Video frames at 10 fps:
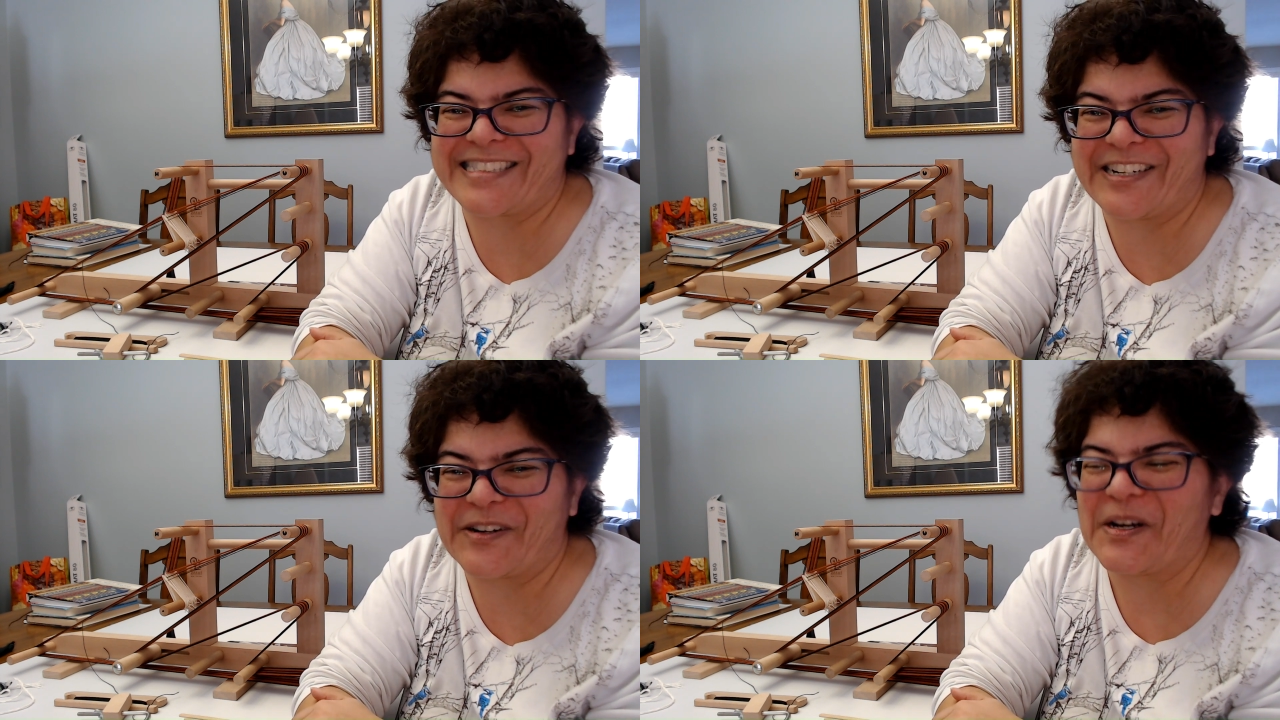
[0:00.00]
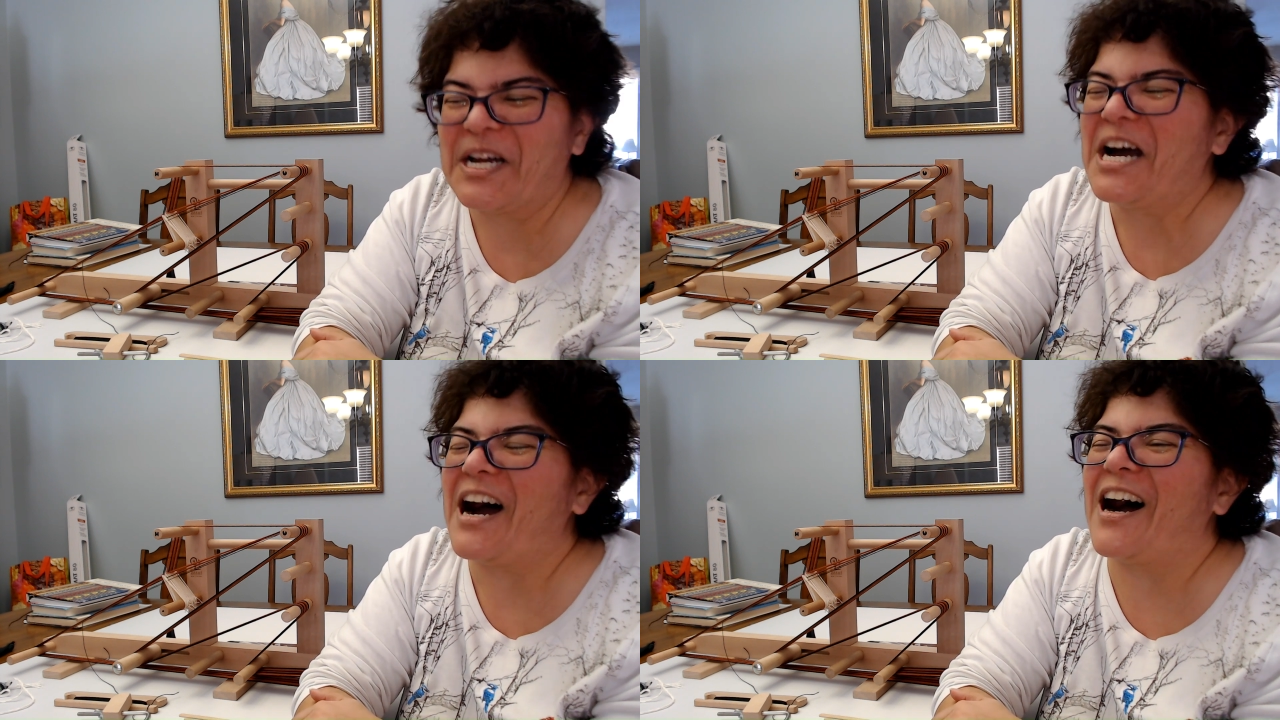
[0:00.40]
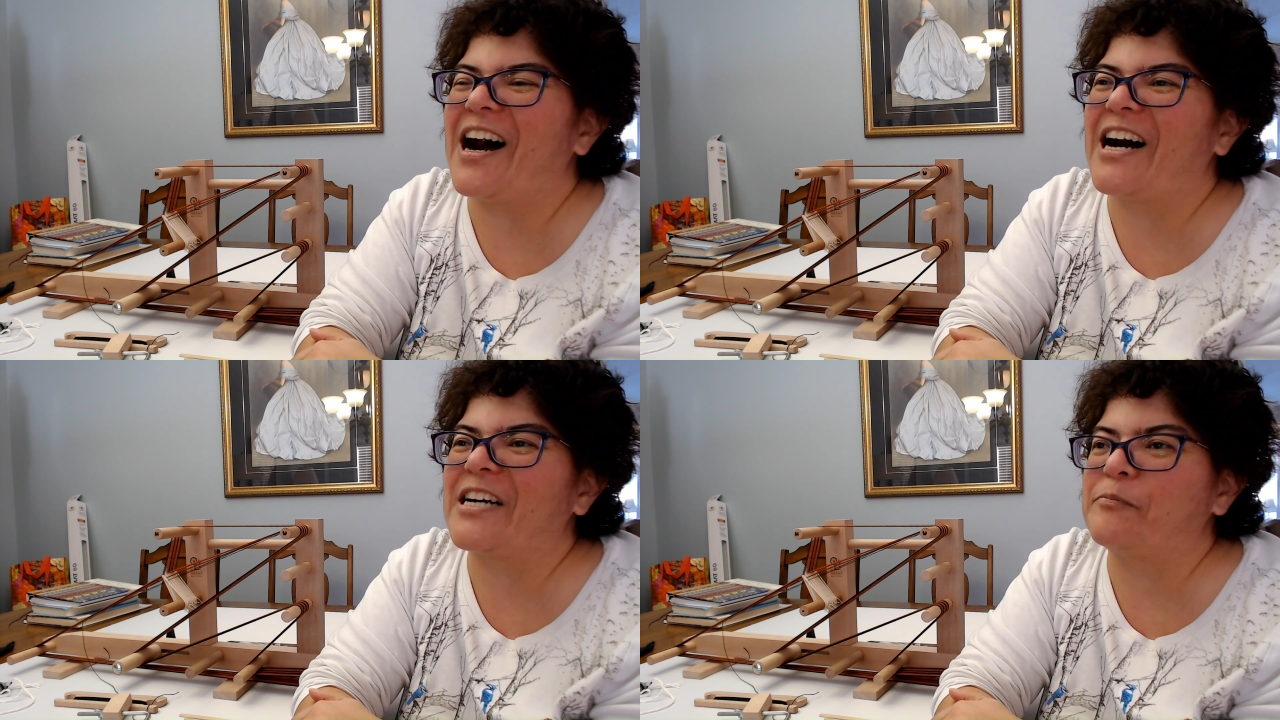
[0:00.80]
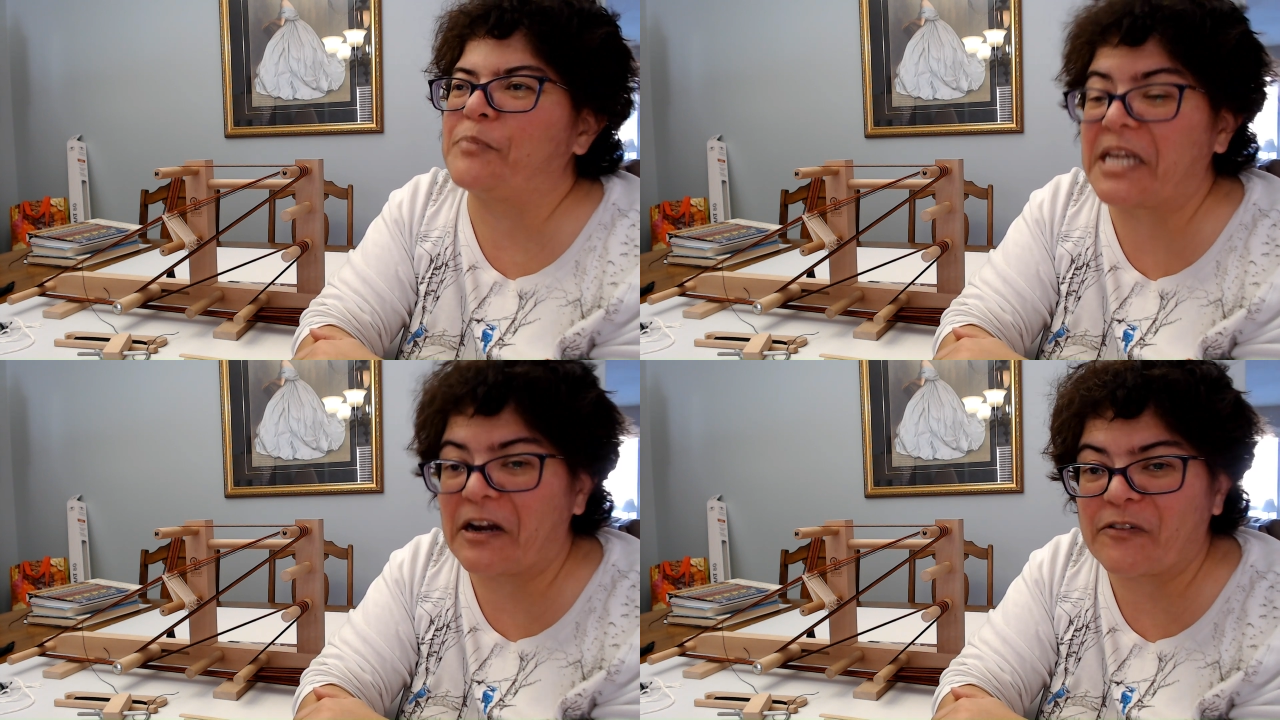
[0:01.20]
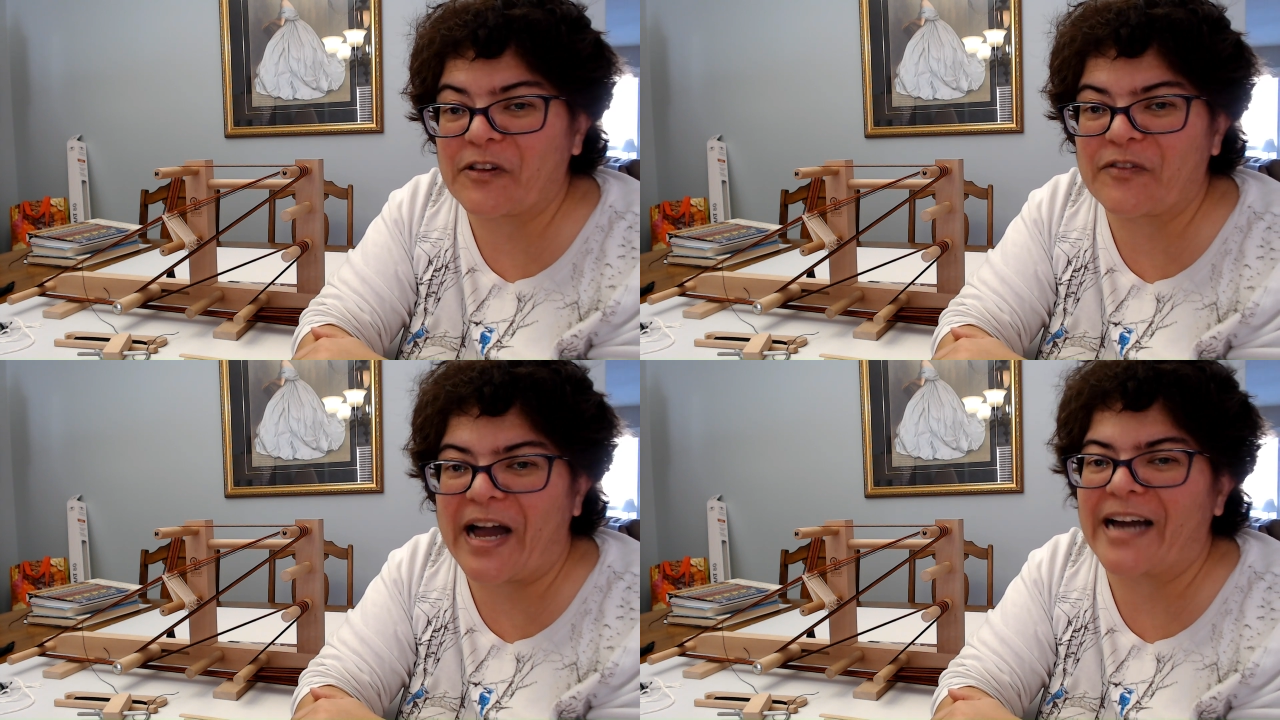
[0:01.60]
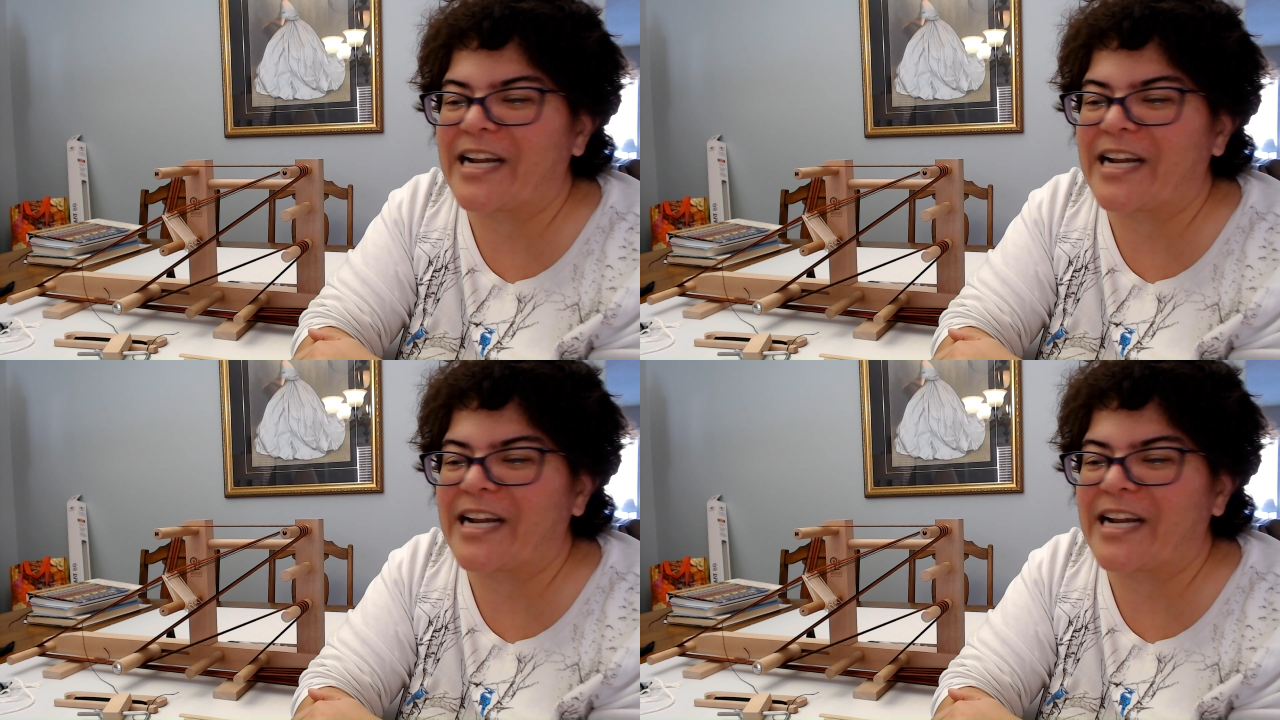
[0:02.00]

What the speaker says: So be careful of that.